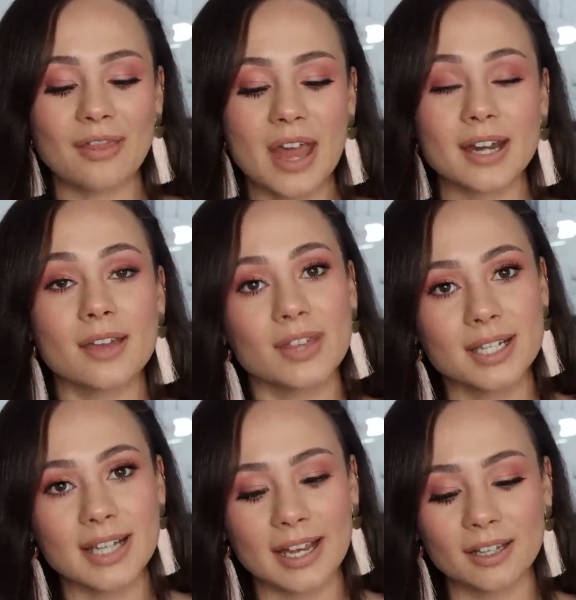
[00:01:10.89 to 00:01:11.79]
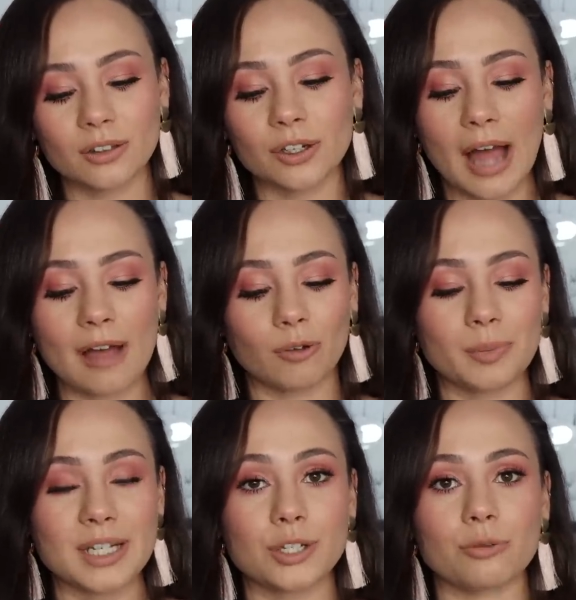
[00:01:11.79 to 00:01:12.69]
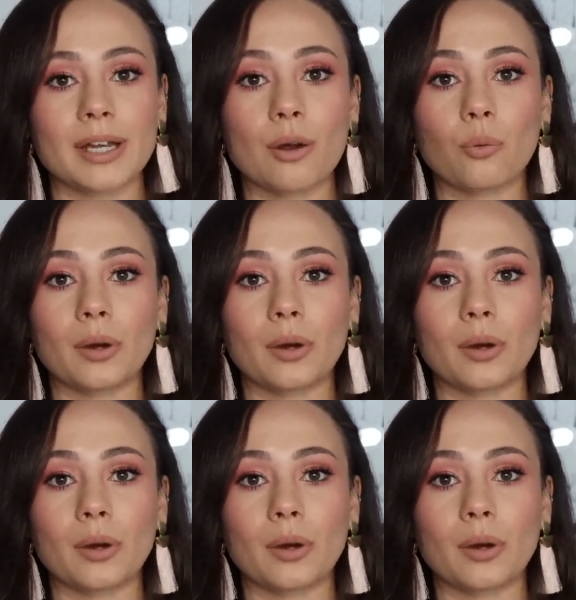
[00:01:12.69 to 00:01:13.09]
And then the second look I will be doing